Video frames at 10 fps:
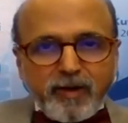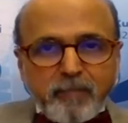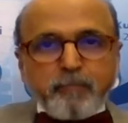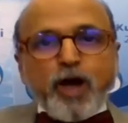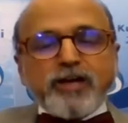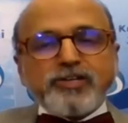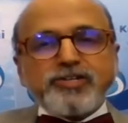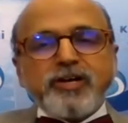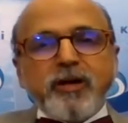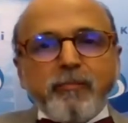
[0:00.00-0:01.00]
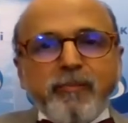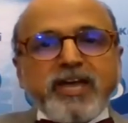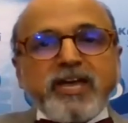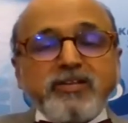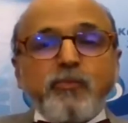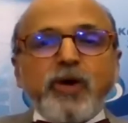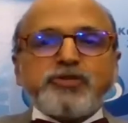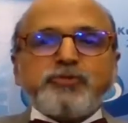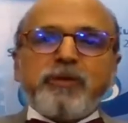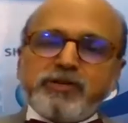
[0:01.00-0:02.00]
employers making the
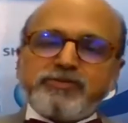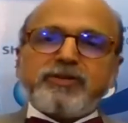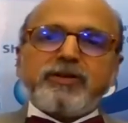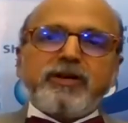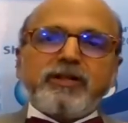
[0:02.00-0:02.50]
wage payments.